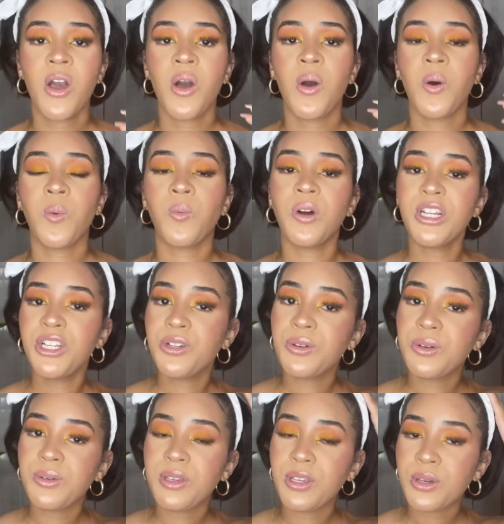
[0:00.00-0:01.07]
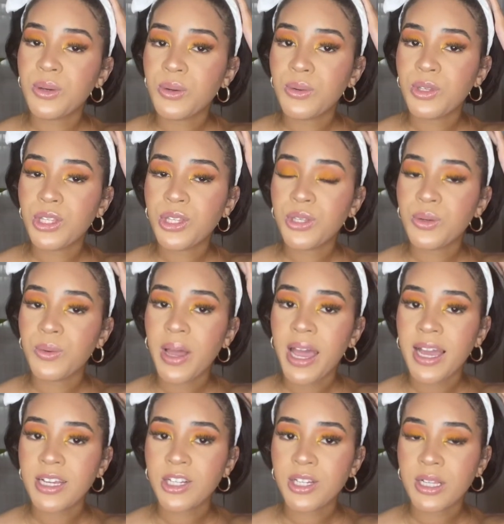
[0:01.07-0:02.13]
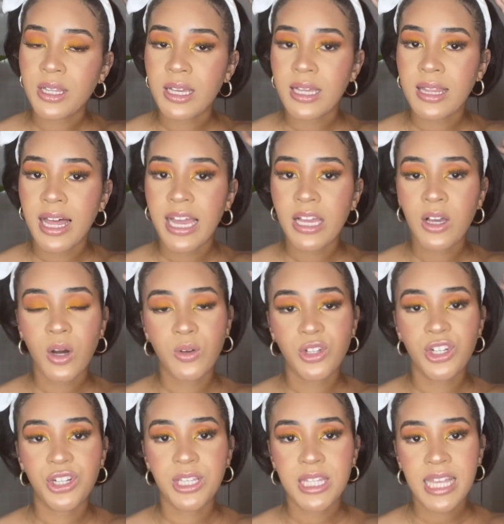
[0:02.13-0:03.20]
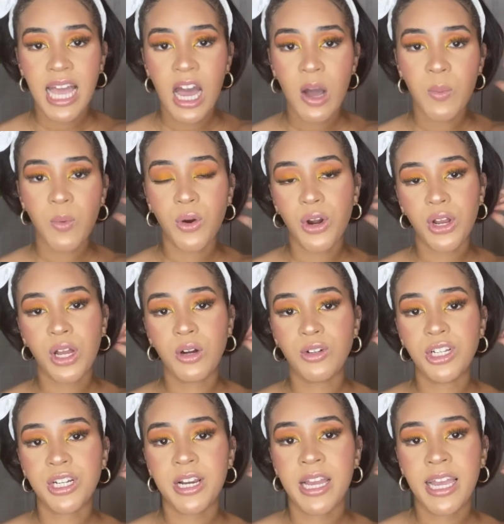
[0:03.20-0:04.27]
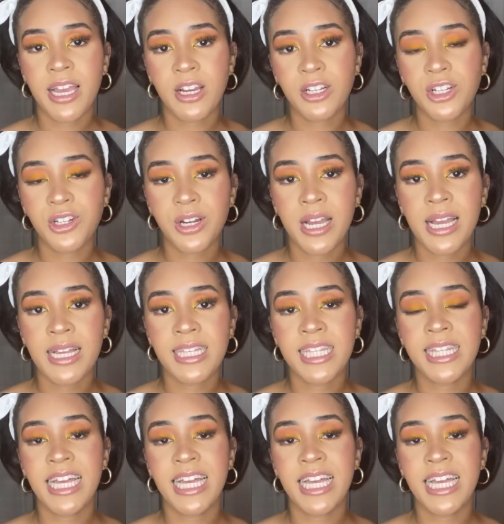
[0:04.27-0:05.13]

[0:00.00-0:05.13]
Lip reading: what you use to actually like coat your scalp or coat your hair strands,